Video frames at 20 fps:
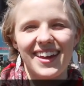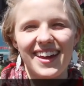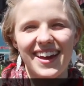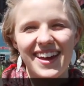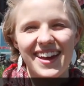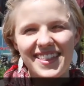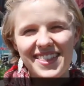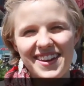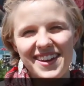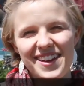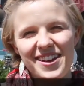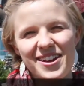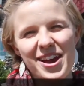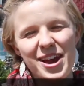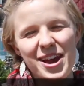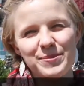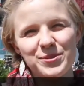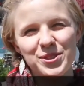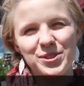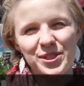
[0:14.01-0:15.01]
Hi there,
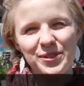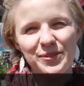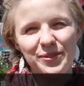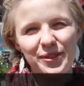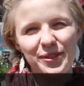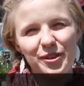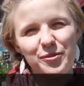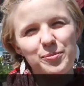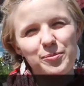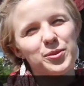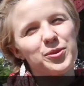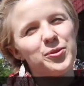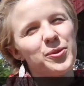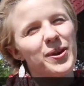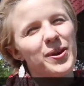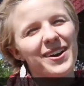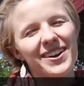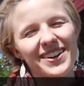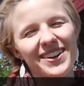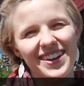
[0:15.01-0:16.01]
I'm Geneviève
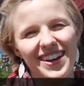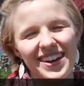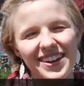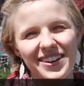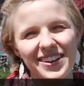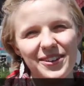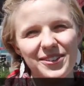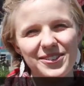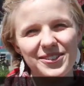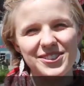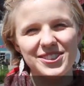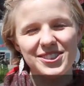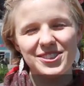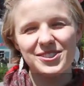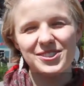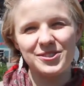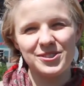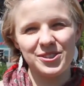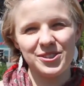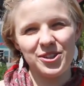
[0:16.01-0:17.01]
Baudouin. I go
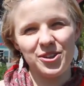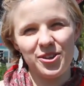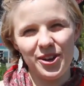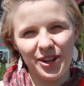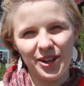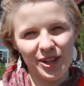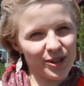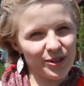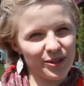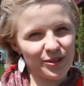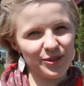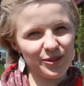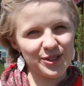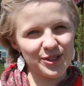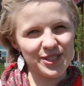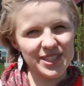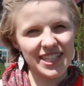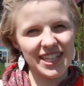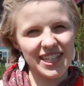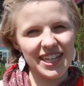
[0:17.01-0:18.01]
to New York
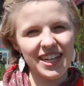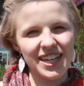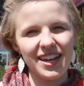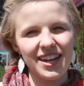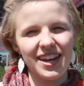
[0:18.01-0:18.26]
University